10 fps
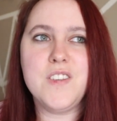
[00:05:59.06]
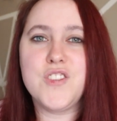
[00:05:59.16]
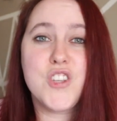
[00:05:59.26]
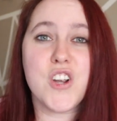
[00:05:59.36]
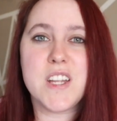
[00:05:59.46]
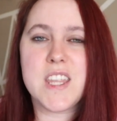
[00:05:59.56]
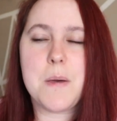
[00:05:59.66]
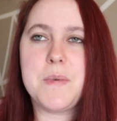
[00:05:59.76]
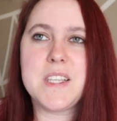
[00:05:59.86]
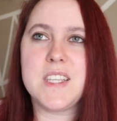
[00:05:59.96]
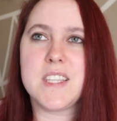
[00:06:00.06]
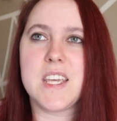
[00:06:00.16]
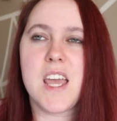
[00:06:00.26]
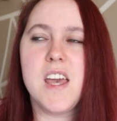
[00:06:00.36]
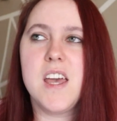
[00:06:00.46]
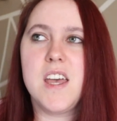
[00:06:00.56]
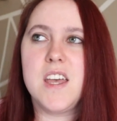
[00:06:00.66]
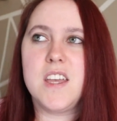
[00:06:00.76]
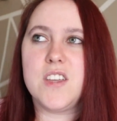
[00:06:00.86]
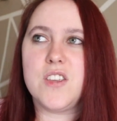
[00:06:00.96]
starting that business like
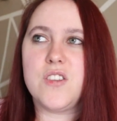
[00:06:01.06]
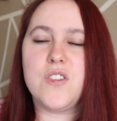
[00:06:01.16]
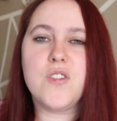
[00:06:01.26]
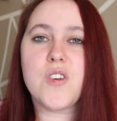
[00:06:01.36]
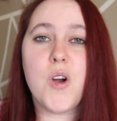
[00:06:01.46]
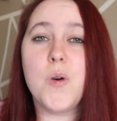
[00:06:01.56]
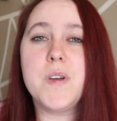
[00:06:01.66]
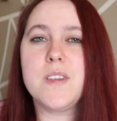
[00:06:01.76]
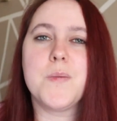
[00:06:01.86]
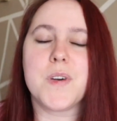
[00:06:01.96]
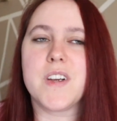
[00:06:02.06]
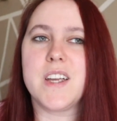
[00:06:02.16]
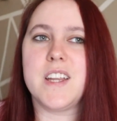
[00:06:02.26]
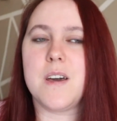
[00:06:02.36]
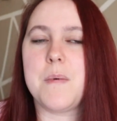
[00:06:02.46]
you're always worried